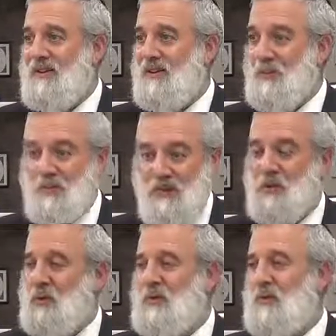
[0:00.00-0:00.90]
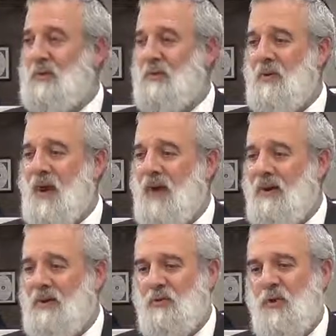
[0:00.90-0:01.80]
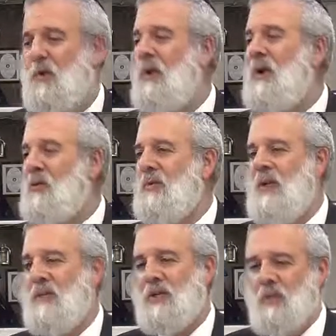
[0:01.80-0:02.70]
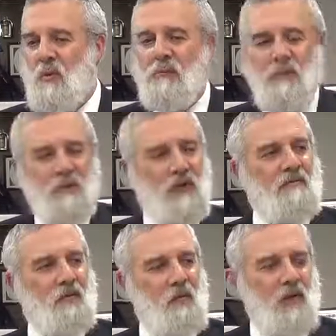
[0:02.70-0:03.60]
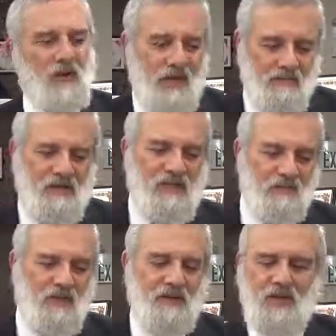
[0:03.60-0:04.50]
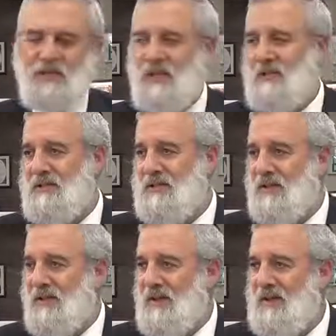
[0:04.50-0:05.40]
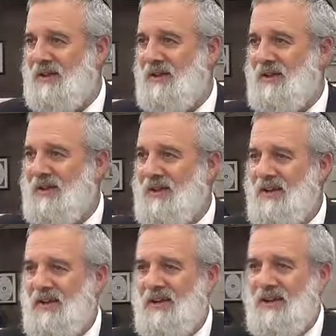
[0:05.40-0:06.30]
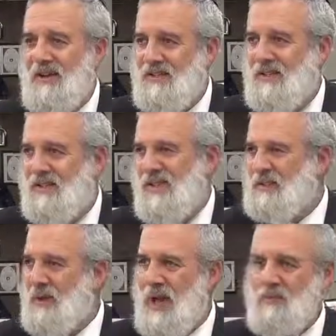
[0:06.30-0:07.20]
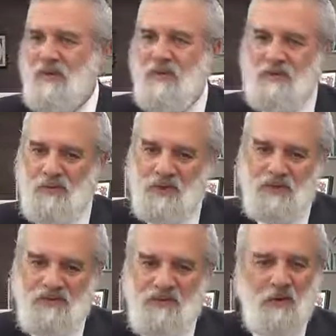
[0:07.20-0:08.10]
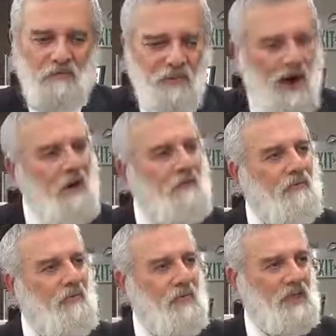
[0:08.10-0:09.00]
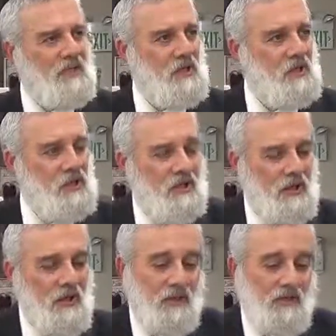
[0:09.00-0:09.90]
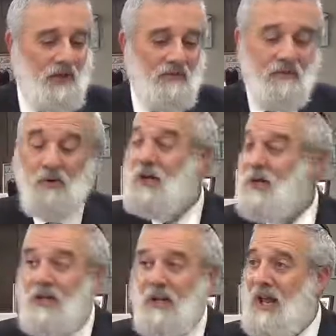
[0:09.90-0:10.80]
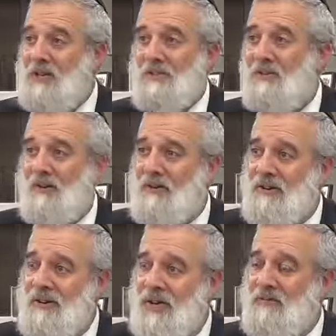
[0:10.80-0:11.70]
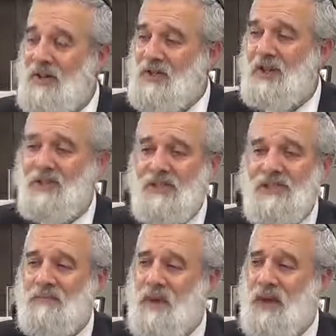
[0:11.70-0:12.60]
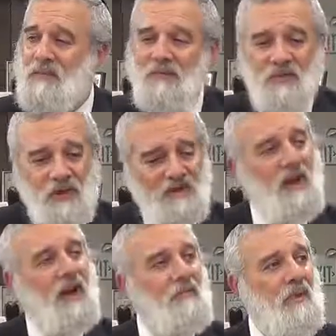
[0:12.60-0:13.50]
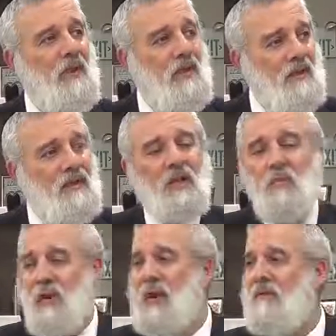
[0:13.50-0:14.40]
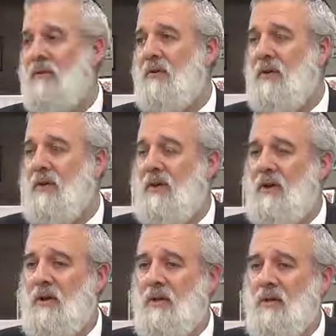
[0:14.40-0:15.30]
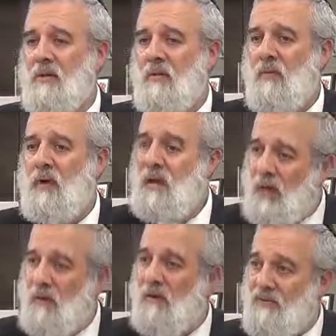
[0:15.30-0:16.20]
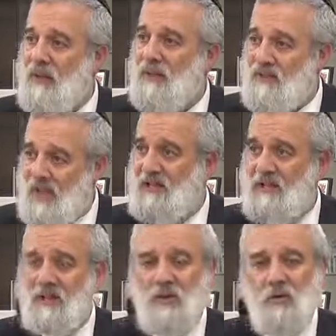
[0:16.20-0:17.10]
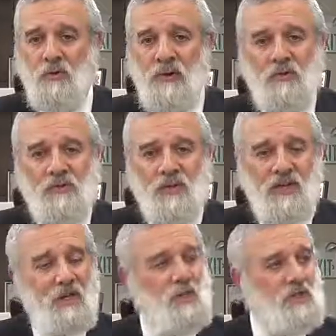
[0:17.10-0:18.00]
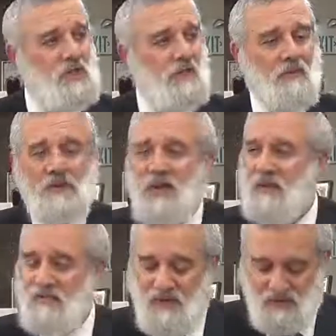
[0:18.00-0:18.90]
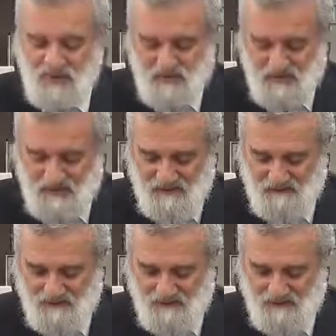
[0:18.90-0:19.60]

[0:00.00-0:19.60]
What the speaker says: In other words, by doing something miraculous. We don't want to do that because we want people to have free will. But sometimes that's necessary. So that's what happened there. It was a very powerful message that unfortunately didn't last long. It eventually dissipated. But for the time being, it did whatever Eliyahu Navi intended it to do. That was Kiddush Hashem, to sanctify Hashem's name.